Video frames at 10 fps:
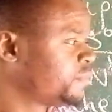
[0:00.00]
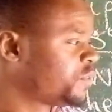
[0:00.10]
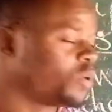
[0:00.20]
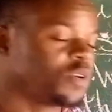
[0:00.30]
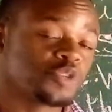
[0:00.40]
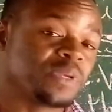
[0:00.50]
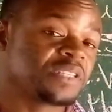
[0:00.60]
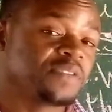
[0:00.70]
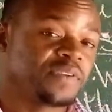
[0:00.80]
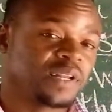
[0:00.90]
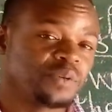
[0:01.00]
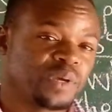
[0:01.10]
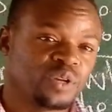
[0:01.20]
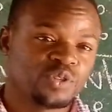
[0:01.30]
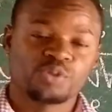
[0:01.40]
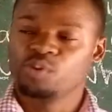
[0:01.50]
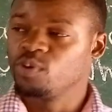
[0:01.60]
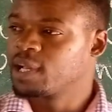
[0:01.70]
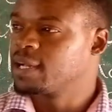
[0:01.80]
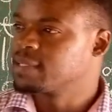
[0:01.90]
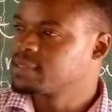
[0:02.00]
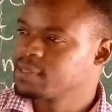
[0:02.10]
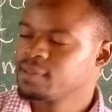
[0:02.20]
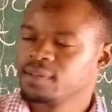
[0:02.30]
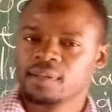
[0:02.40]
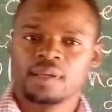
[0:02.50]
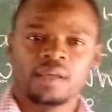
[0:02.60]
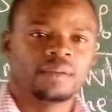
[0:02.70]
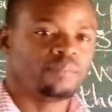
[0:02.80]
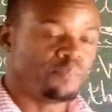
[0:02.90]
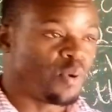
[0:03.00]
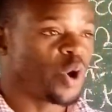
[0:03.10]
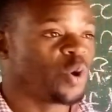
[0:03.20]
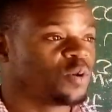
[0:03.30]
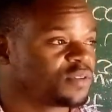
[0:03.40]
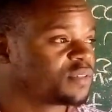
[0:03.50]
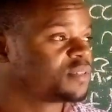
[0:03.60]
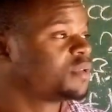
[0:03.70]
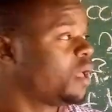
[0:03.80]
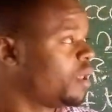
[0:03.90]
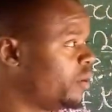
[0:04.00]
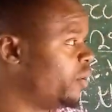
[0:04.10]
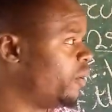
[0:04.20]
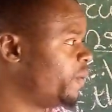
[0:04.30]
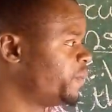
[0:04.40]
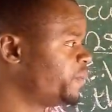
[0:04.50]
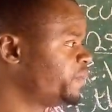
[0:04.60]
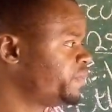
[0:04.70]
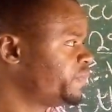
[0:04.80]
So specifically, we're going to look at Boyle's law.